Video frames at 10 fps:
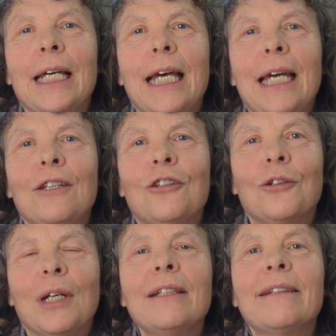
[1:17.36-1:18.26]
And
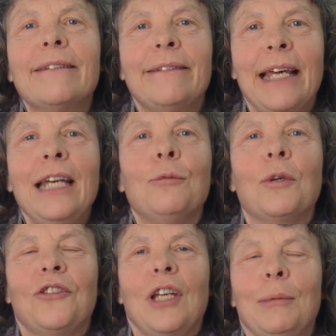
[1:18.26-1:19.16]
to understand
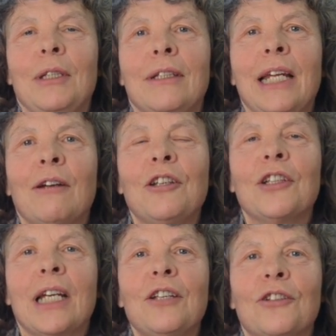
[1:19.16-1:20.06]
what's happened in our
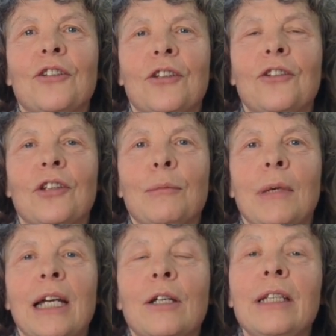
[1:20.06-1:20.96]
education system,
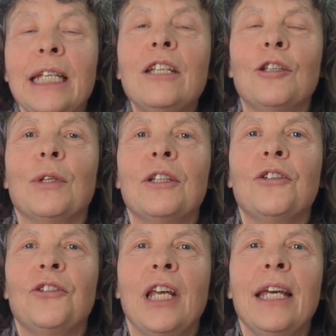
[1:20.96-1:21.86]
I needed to
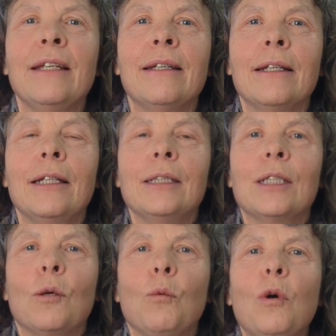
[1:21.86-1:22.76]
understand
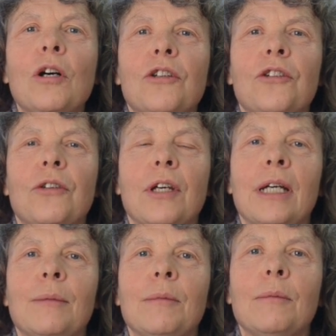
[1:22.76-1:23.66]
what
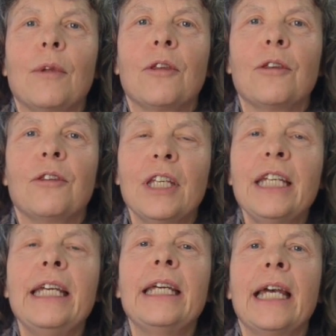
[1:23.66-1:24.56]

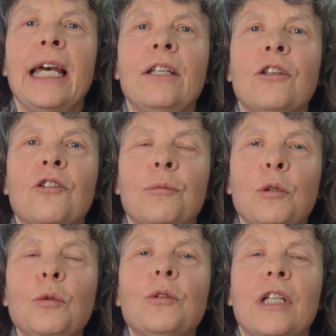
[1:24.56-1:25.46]
thinking and
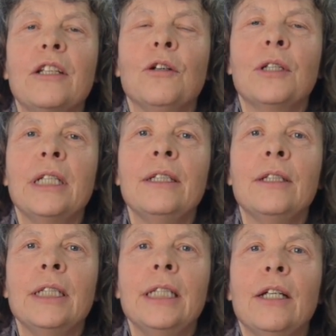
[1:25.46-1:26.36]
support had gone in
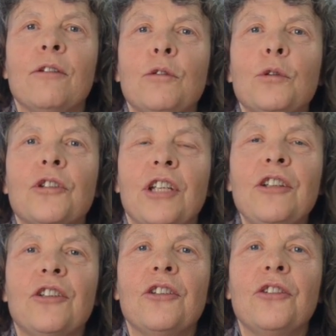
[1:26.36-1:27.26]
for
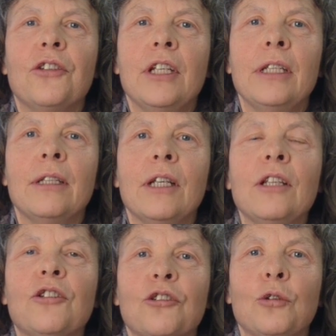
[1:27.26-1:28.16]
teachers
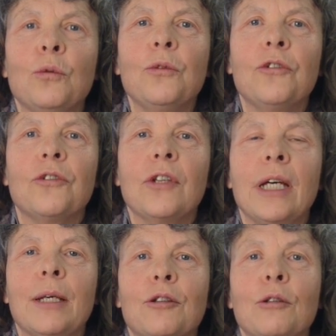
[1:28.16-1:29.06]
in schools
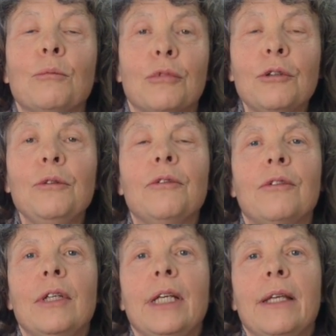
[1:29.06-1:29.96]
to improve